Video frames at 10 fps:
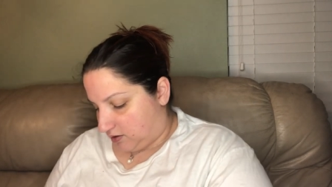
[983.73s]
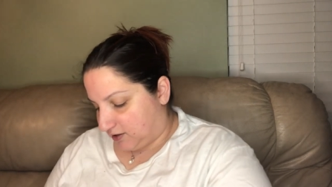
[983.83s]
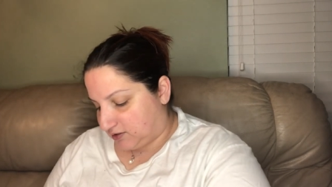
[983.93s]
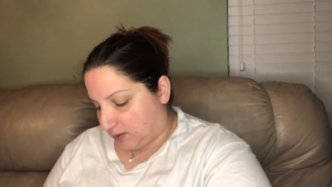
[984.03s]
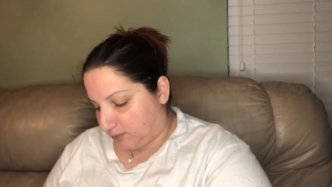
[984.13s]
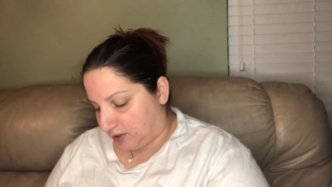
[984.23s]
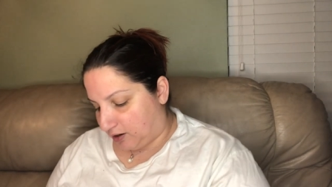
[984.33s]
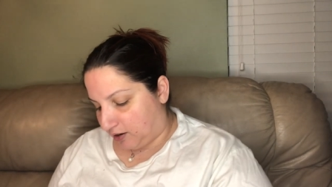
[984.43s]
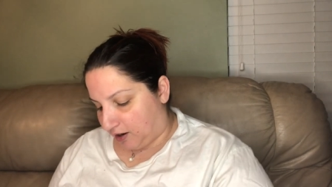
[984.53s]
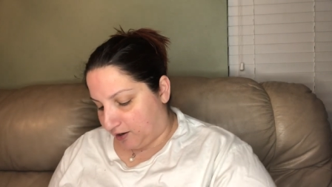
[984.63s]
Except
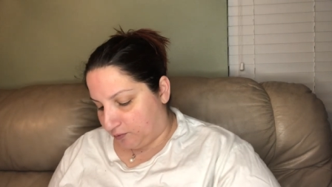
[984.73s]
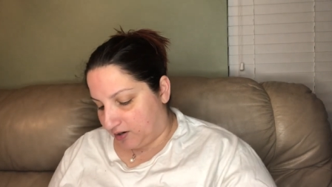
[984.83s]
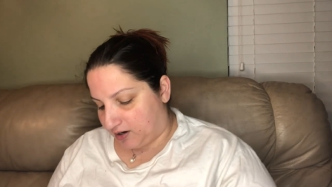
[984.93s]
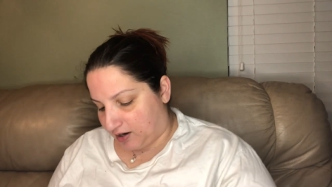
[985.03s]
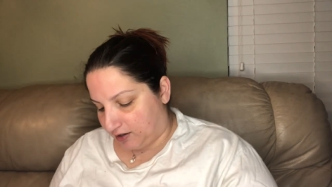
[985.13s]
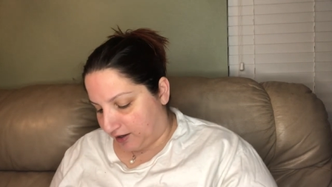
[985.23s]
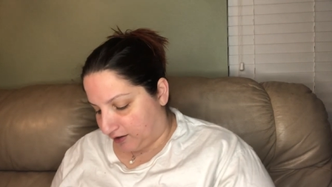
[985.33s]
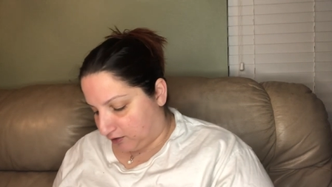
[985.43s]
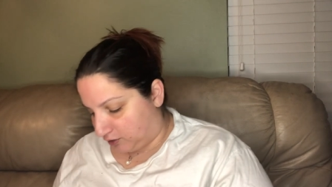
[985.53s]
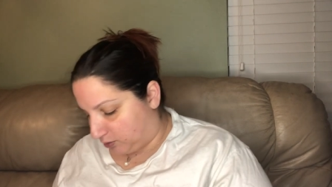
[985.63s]
I would have got
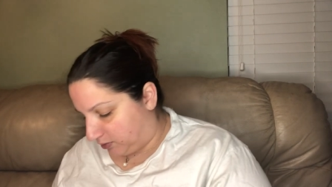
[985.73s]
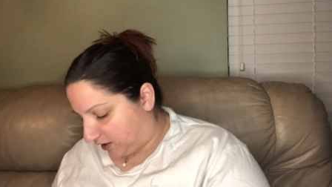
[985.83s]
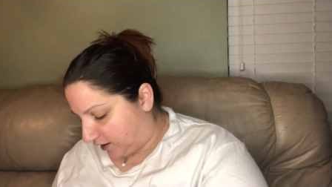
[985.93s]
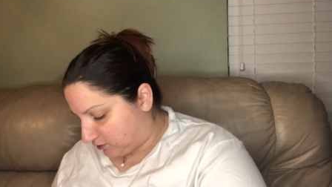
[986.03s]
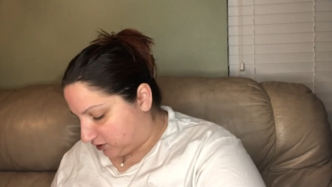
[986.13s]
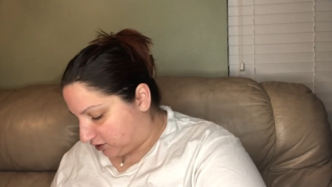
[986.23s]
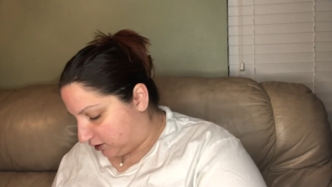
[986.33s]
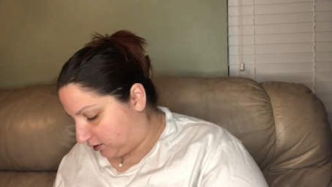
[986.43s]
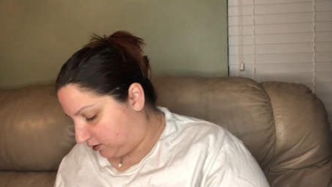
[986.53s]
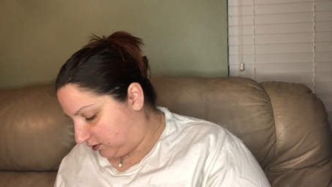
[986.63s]
like a little bit
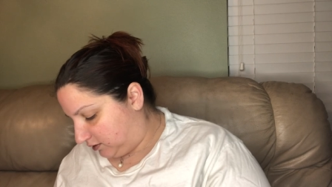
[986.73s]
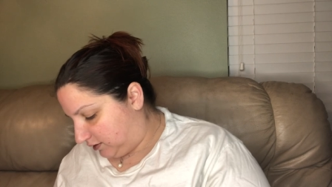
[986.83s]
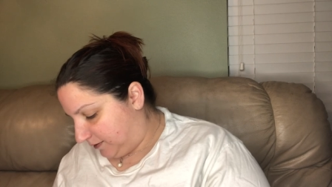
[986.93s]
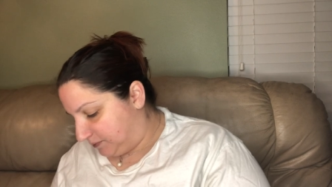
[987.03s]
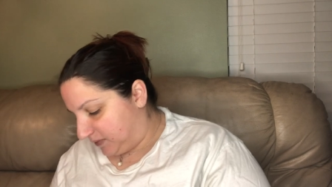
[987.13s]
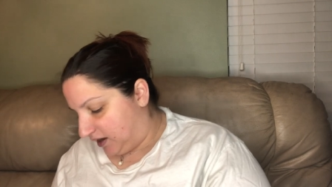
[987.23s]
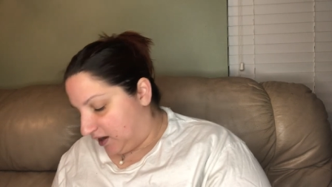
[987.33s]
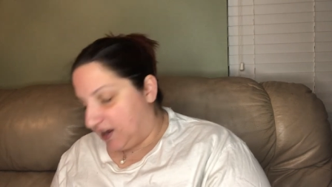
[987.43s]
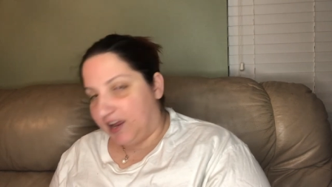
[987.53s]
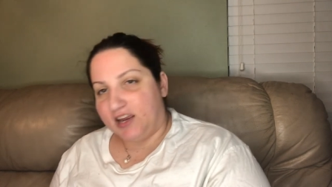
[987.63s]
extra.
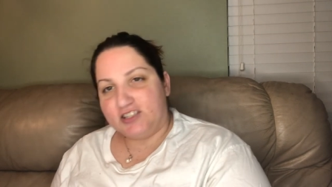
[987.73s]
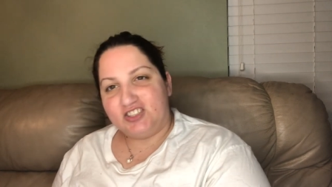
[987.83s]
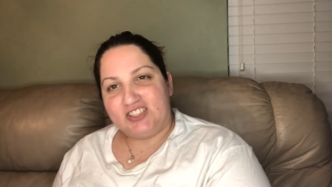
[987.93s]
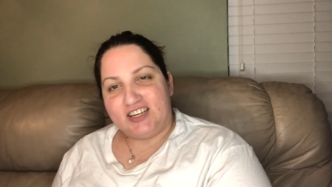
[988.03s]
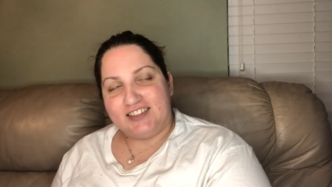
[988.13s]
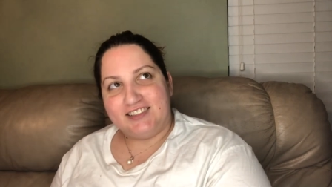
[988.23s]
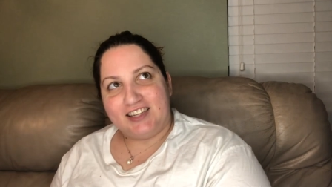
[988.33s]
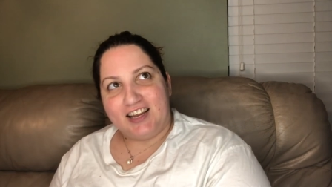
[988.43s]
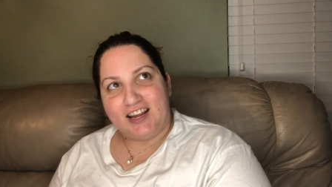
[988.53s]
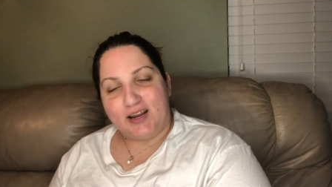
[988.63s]
And she
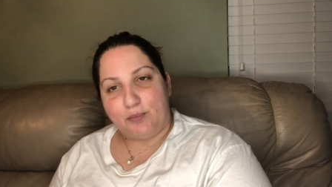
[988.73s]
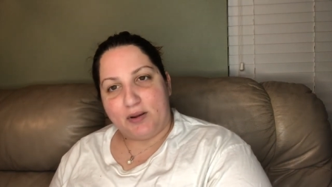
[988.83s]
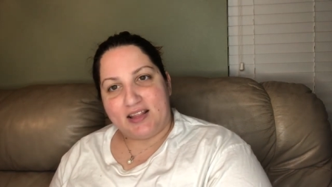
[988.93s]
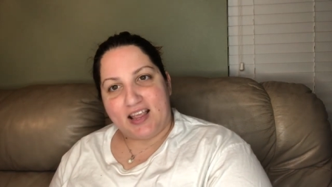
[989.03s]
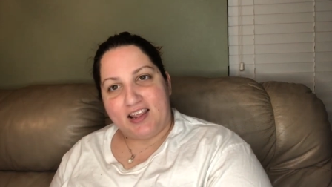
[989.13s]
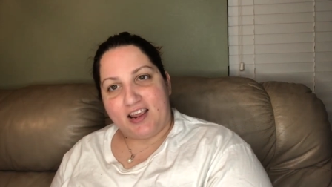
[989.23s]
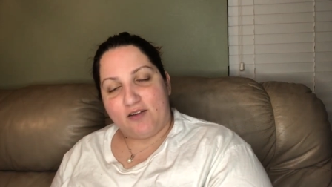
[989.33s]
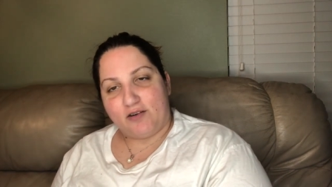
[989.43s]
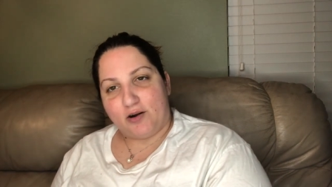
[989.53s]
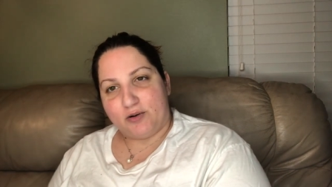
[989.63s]
did, but they
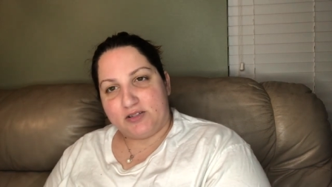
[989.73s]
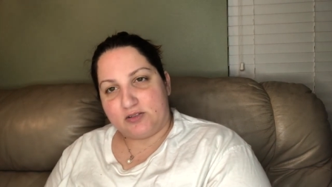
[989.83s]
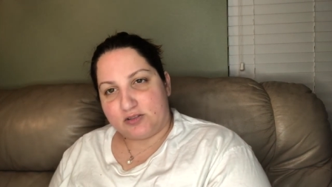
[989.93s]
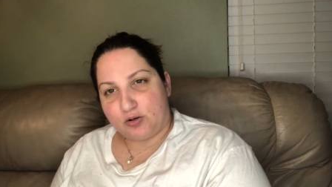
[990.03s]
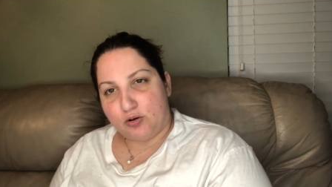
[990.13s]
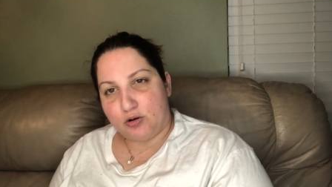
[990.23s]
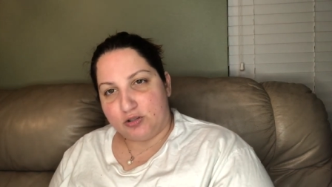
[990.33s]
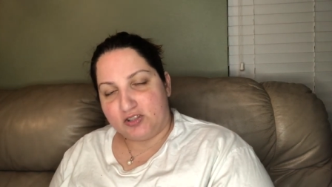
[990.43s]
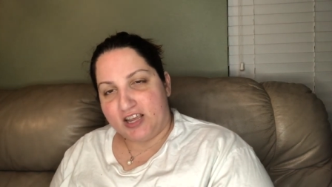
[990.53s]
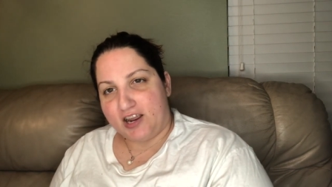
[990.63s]
gave her, which is
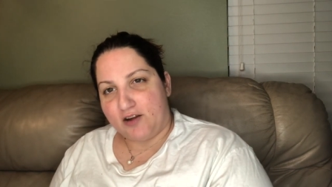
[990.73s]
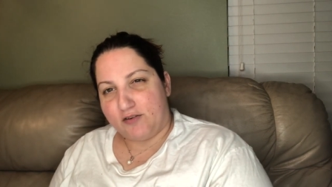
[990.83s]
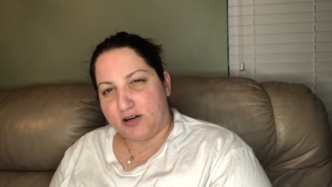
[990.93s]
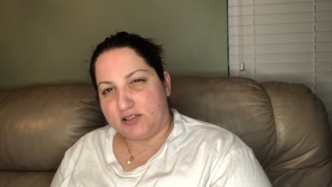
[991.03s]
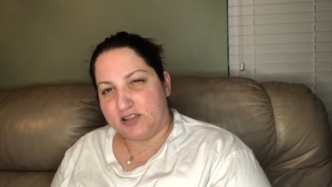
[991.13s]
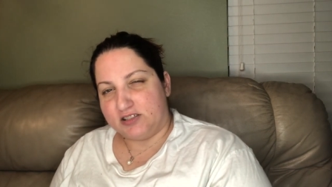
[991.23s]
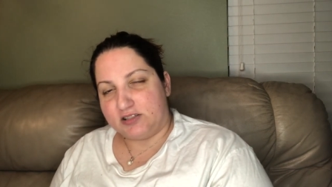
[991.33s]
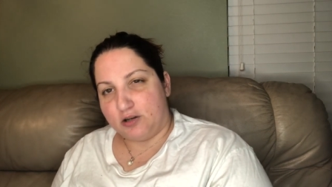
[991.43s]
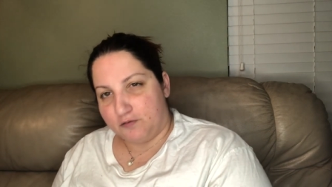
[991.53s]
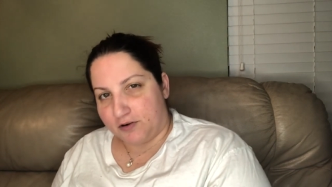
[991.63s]
cool, they gave her the
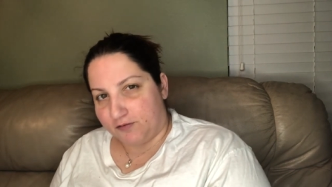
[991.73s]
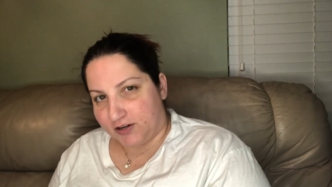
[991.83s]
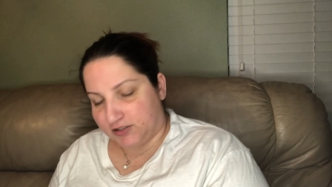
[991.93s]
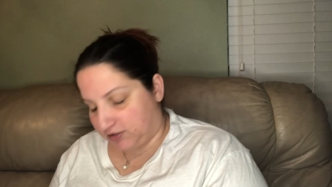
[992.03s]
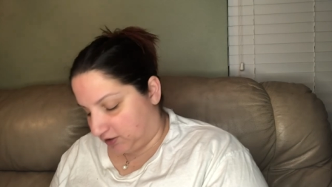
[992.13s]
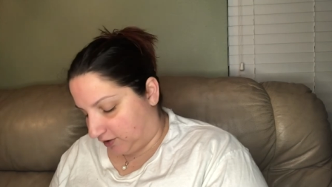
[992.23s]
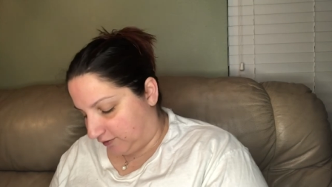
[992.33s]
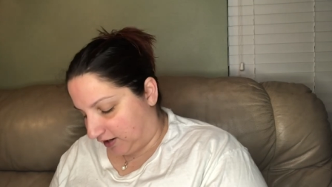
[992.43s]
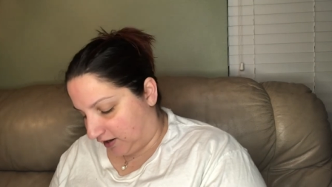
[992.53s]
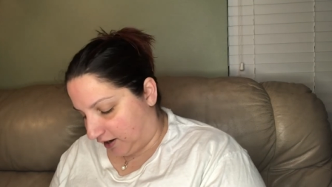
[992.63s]
silver version of
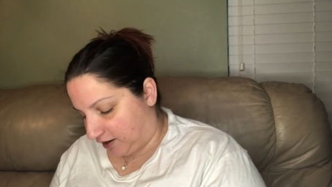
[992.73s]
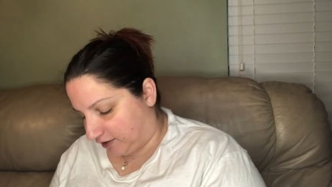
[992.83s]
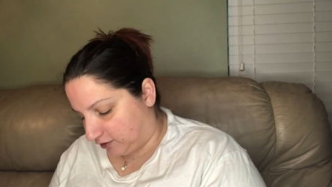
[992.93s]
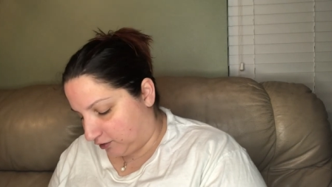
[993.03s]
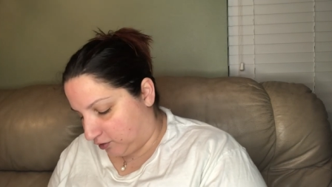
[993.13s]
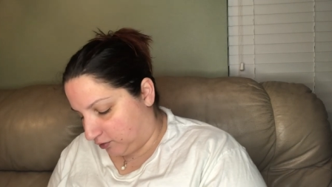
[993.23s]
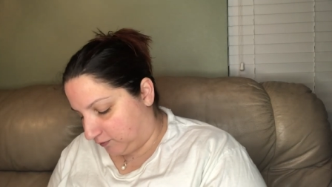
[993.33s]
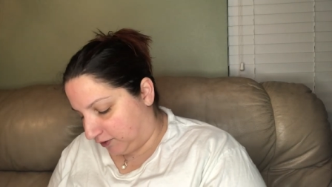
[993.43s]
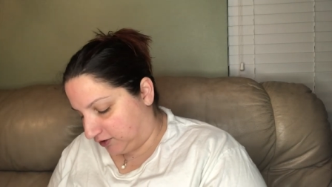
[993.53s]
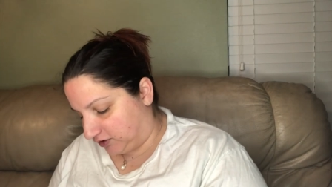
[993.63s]
it, and I got the
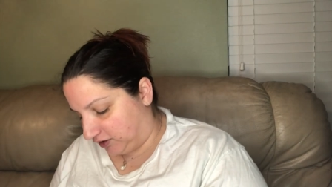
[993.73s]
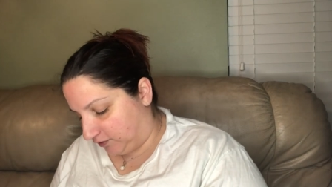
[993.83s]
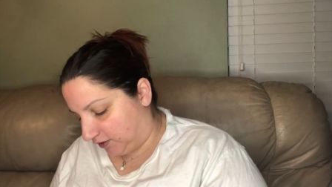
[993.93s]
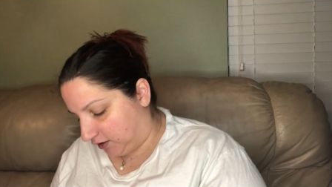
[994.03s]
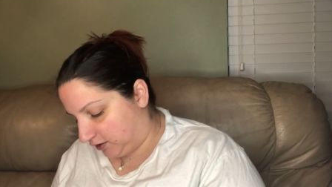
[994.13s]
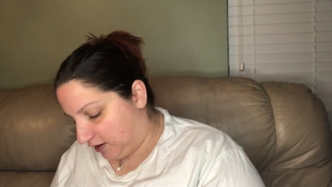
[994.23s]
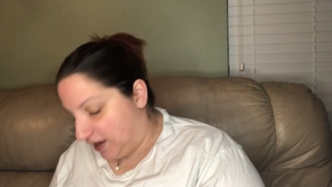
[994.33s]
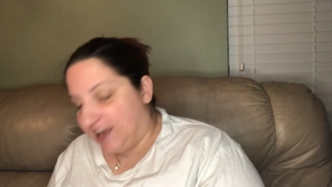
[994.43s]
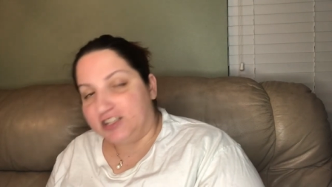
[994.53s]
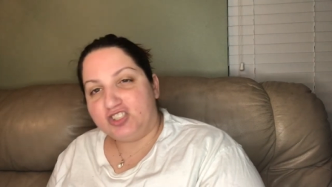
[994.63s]
gold version of it.
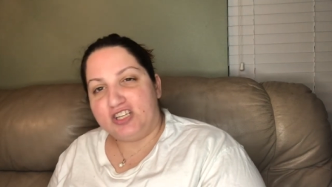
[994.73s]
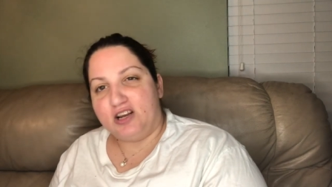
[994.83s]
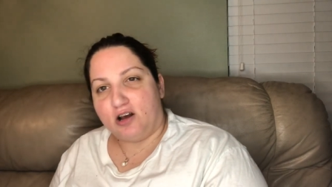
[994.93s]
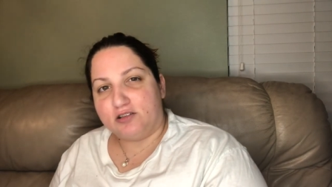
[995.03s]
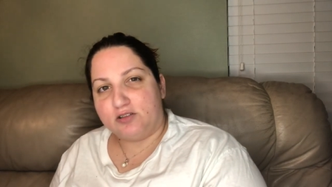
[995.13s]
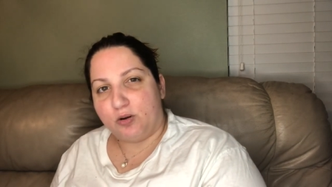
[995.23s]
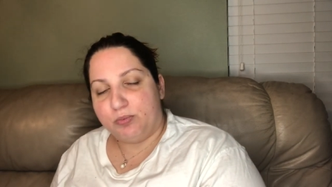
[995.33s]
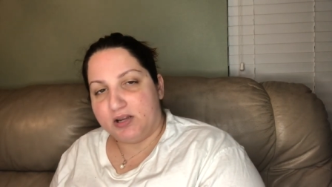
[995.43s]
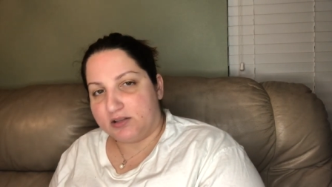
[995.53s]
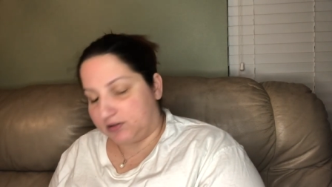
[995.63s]
And she also
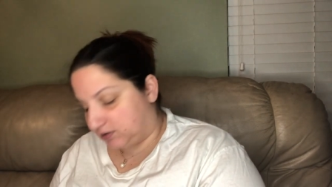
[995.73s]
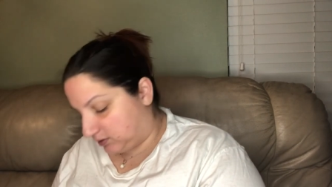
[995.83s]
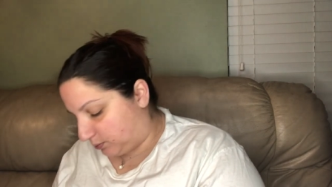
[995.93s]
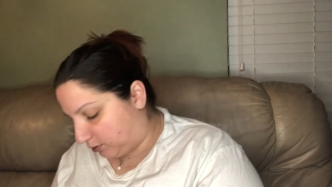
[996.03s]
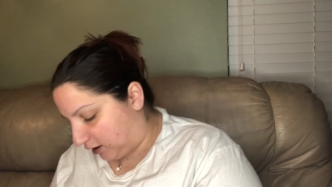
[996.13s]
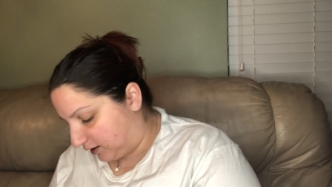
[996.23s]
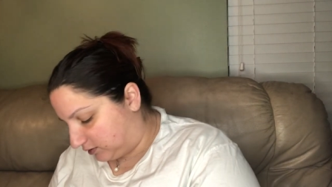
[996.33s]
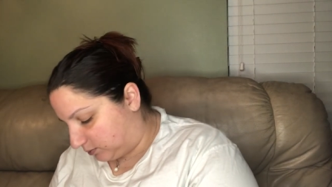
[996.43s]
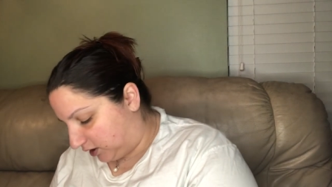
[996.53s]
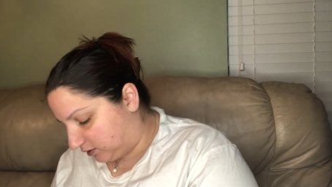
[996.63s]
picked the
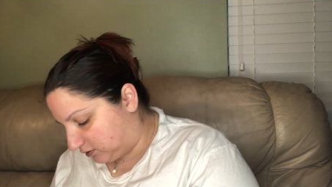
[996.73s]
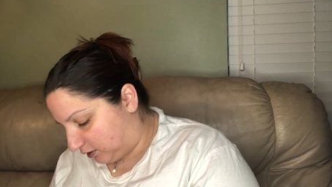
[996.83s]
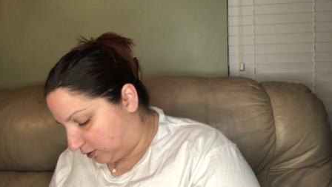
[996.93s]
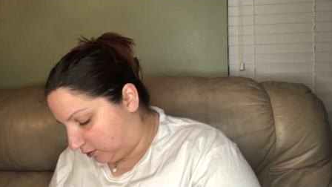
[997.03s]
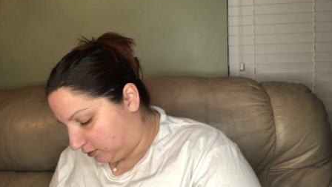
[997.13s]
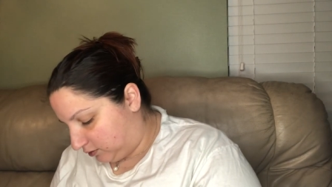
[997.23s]
surprise me, so...